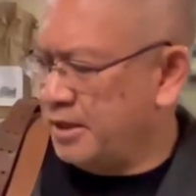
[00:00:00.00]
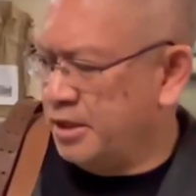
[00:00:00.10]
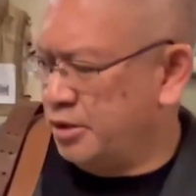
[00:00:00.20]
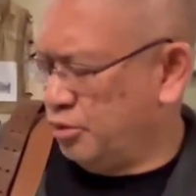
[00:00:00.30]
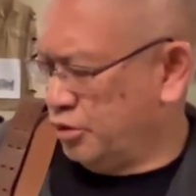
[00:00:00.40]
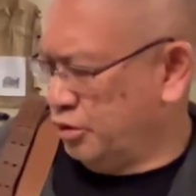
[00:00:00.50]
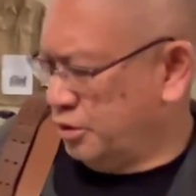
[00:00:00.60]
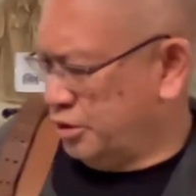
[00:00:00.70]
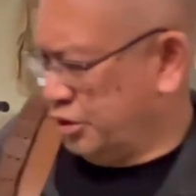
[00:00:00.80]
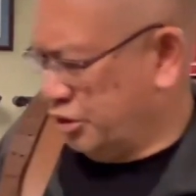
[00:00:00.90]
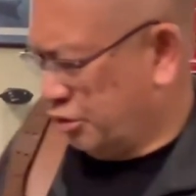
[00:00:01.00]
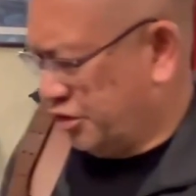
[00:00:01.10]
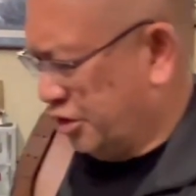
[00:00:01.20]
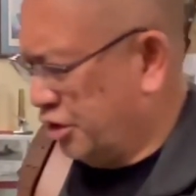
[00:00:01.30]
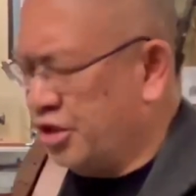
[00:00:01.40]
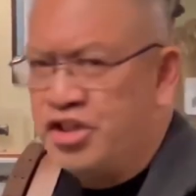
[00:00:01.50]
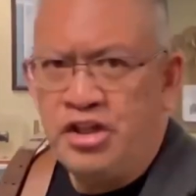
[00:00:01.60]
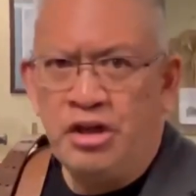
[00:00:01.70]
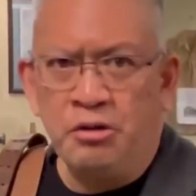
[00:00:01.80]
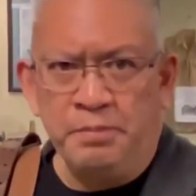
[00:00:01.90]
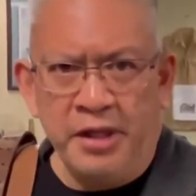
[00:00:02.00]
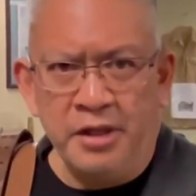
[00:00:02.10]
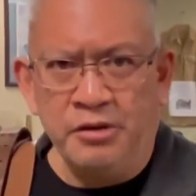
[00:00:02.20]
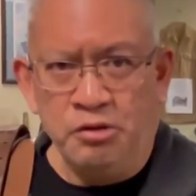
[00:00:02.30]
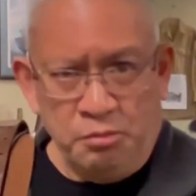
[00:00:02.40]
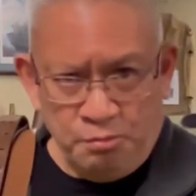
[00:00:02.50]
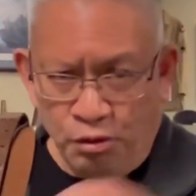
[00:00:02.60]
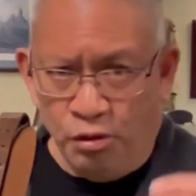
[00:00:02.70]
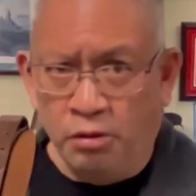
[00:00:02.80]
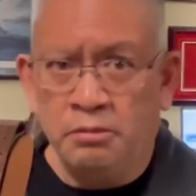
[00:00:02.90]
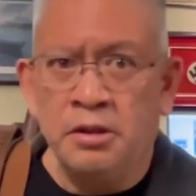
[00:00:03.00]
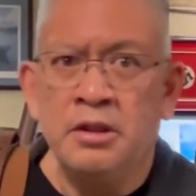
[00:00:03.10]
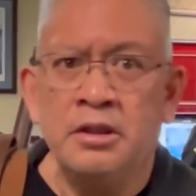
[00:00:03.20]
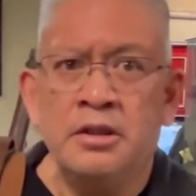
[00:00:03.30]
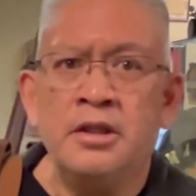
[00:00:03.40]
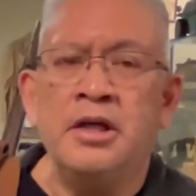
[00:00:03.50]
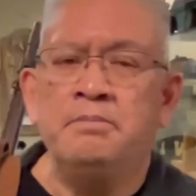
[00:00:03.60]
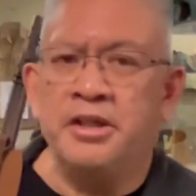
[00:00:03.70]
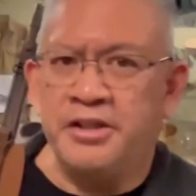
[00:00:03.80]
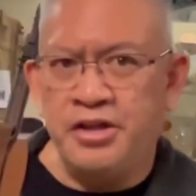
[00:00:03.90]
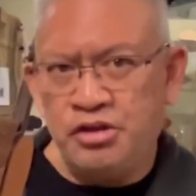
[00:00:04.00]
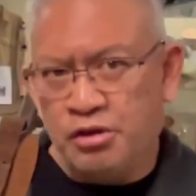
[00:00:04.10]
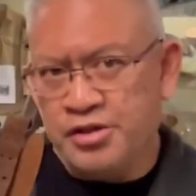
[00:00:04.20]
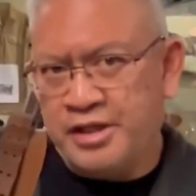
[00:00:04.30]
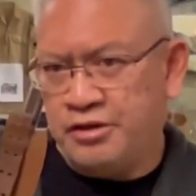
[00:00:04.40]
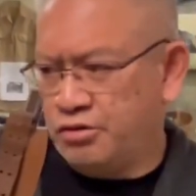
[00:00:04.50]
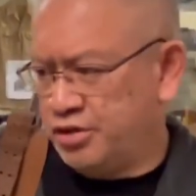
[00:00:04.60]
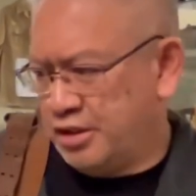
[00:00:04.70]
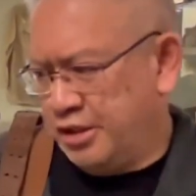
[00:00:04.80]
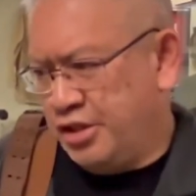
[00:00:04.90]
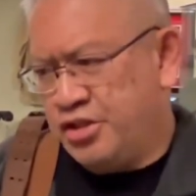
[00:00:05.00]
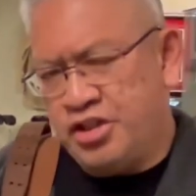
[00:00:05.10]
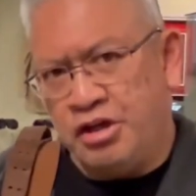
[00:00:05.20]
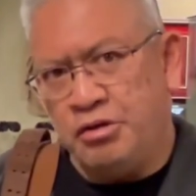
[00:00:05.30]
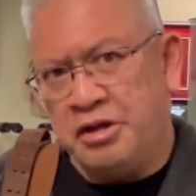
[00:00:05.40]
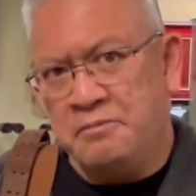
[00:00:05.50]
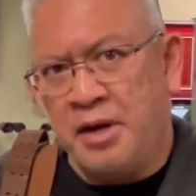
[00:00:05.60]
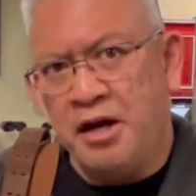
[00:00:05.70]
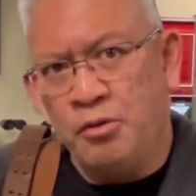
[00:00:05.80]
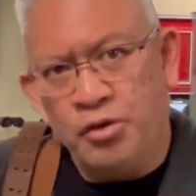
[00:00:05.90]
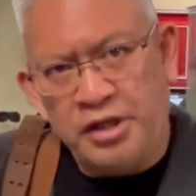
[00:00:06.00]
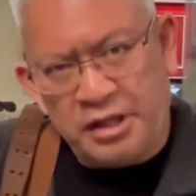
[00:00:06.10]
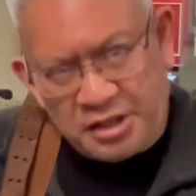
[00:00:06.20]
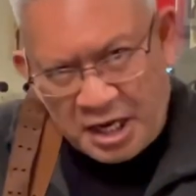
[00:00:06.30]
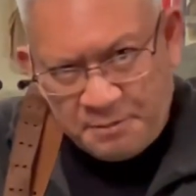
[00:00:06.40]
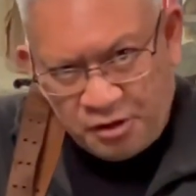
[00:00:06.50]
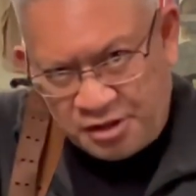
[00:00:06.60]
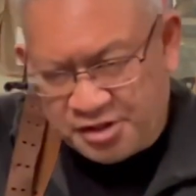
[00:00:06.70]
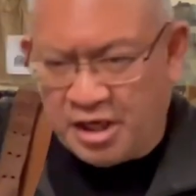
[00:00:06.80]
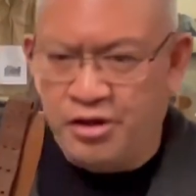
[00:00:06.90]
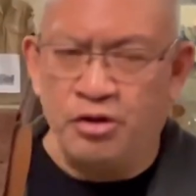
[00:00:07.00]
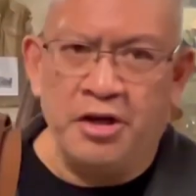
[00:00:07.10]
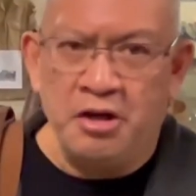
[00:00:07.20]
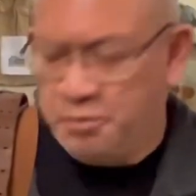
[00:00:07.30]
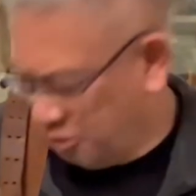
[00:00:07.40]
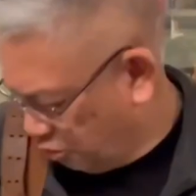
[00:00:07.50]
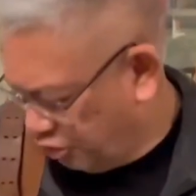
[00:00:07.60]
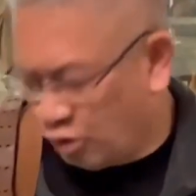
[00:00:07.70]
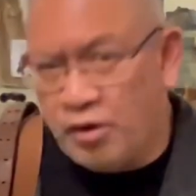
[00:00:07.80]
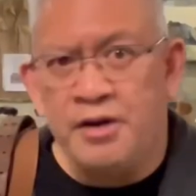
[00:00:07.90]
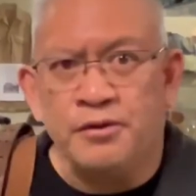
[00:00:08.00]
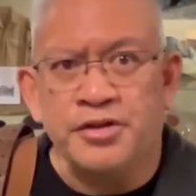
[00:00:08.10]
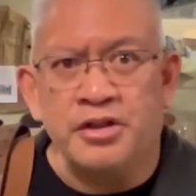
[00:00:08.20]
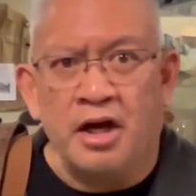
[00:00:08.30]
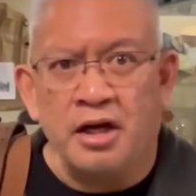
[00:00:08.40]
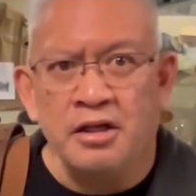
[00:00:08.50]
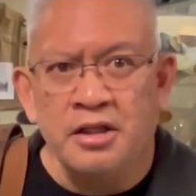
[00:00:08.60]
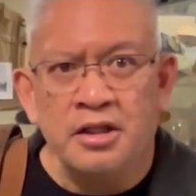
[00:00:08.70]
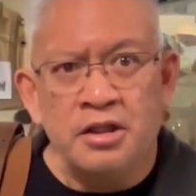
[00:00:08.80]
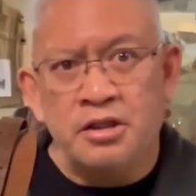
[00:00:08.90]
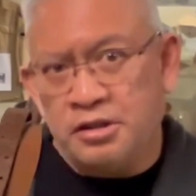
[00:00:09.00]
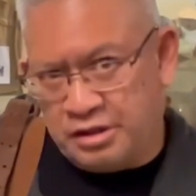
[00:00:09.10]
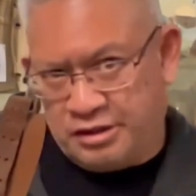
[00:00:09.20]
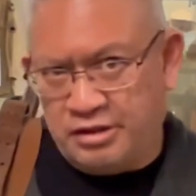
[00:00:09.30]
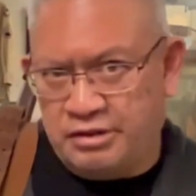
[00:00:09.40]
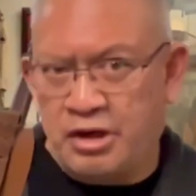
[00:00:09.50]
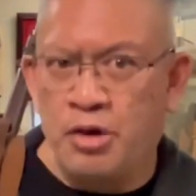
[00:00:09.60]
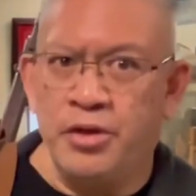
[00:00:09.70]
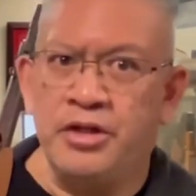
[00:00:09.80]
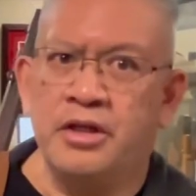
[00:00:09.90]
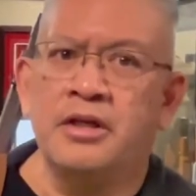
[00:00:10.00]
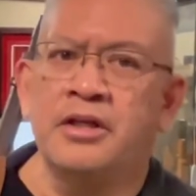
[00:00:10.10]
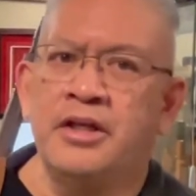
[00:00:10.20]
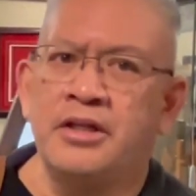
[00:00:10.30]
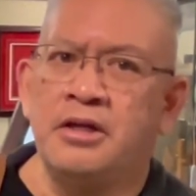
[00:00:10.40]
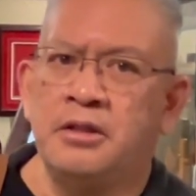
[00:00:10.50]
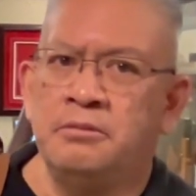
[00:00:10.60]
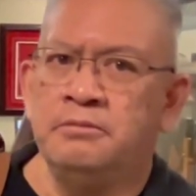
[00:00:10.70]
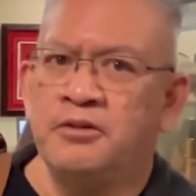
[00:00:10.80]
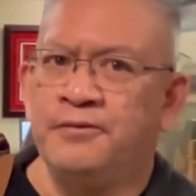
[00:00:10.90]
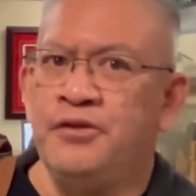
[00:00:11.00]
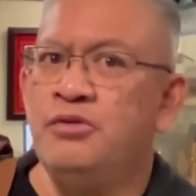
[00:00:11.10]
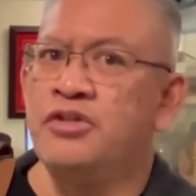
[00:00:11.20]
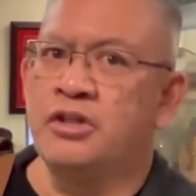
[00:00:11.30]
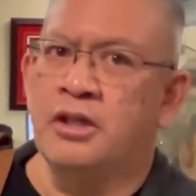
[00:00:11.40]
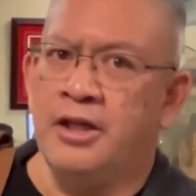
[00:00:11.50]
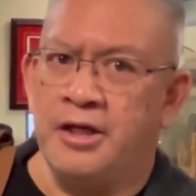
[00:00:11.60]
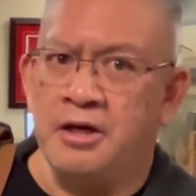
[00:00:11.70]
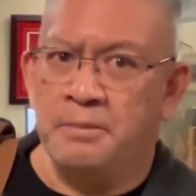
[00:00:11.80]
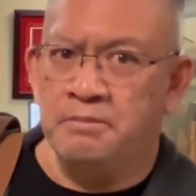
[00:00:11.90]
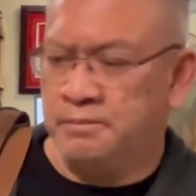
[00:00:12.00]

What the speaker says: There's an initiator pin you pull, but then you also have, there's an initiator in the bottom where you have to tap it in the side of your helmet or your rifle stock that way to get the fuse lit up.